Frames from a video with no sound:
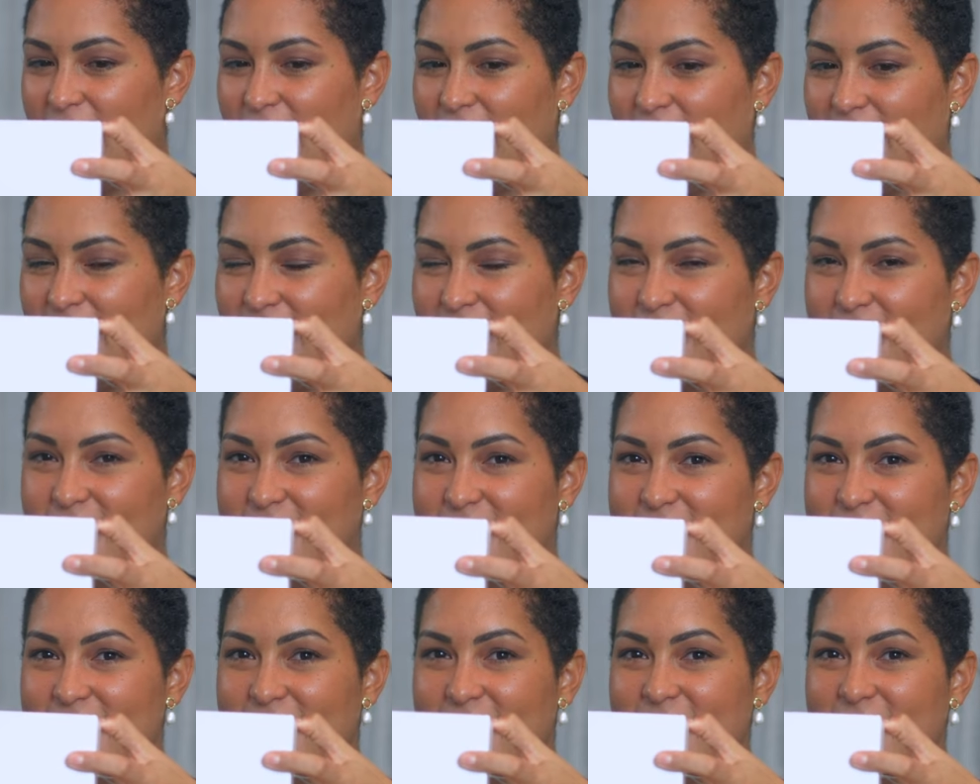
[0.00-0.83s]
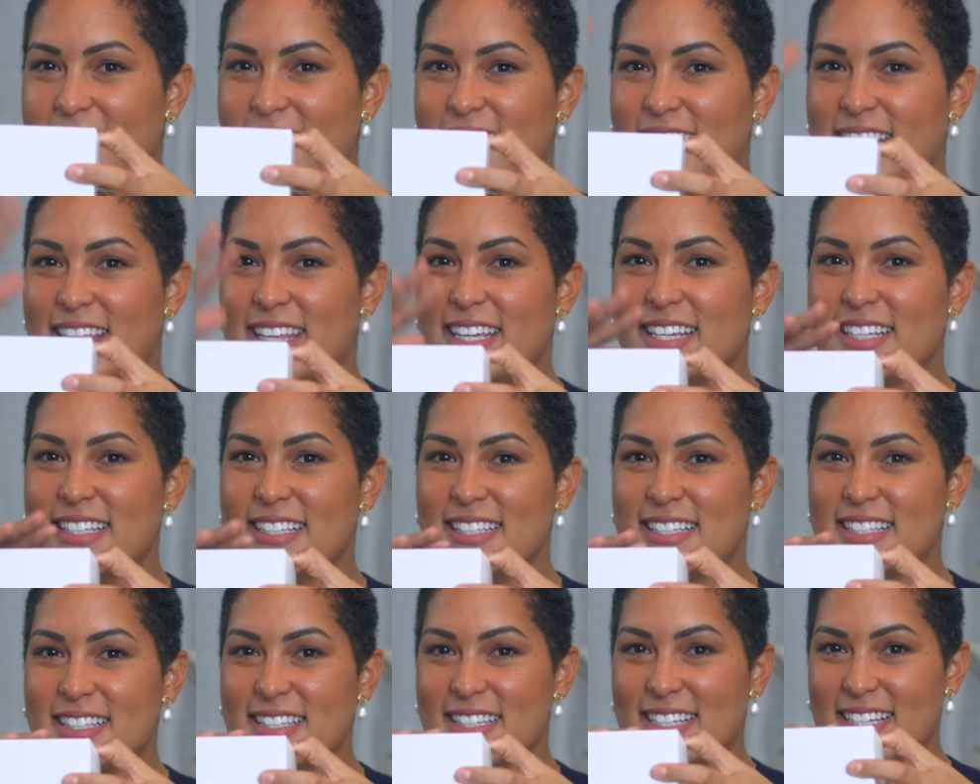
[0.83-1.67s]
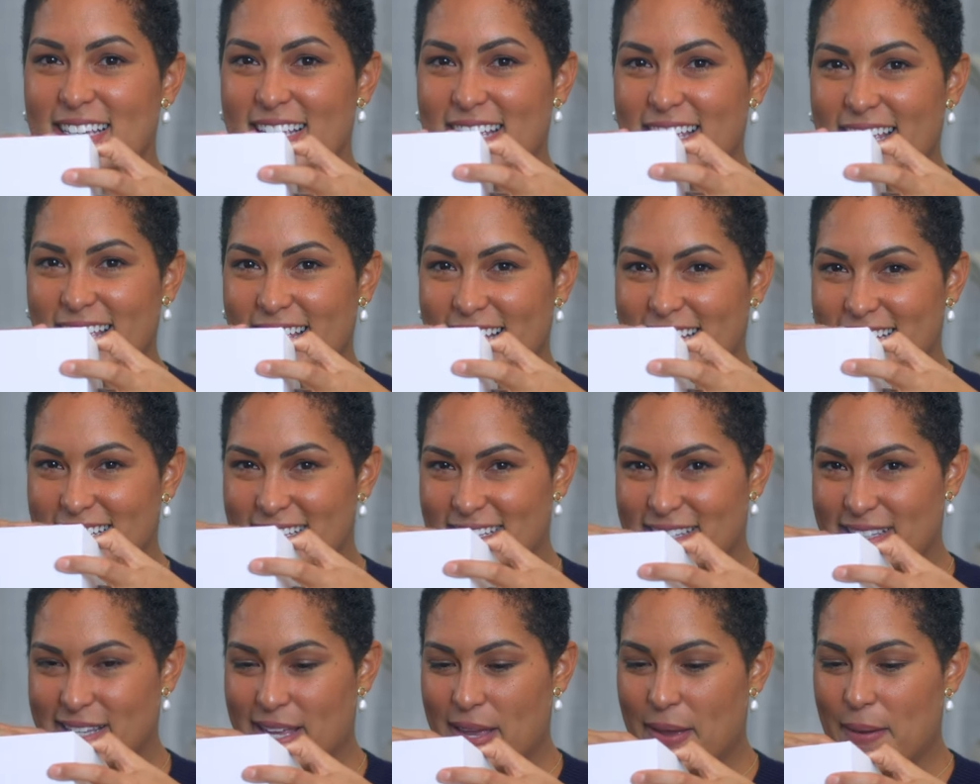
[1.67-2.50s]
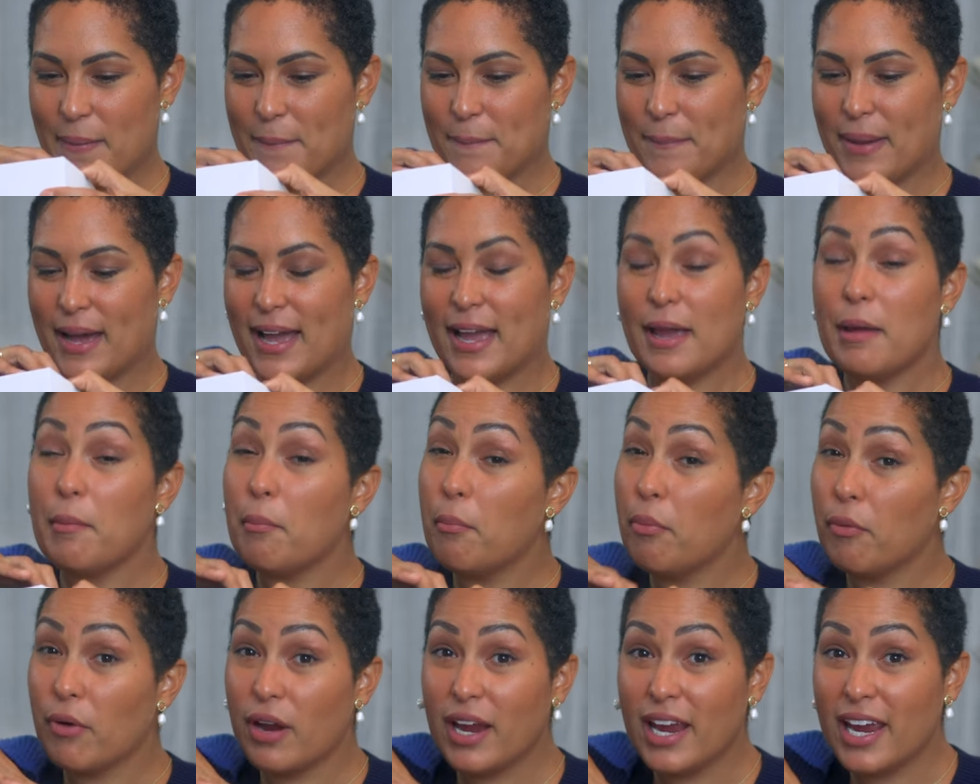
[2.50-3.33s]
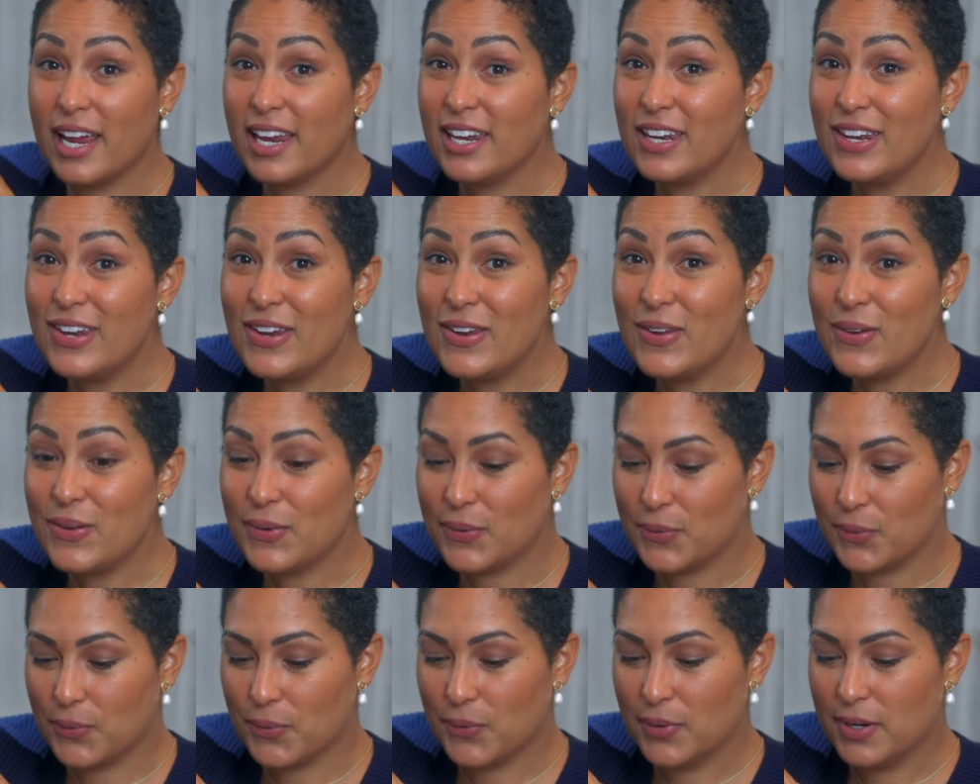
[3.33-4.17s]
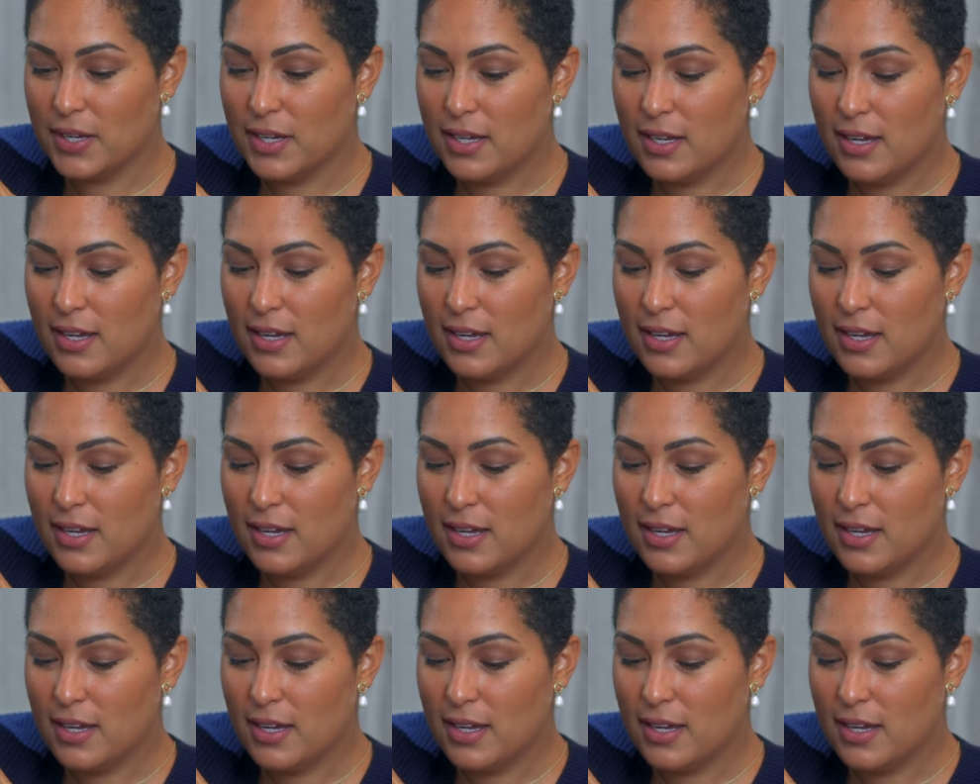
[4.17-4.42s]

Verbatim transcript: and this is my brand new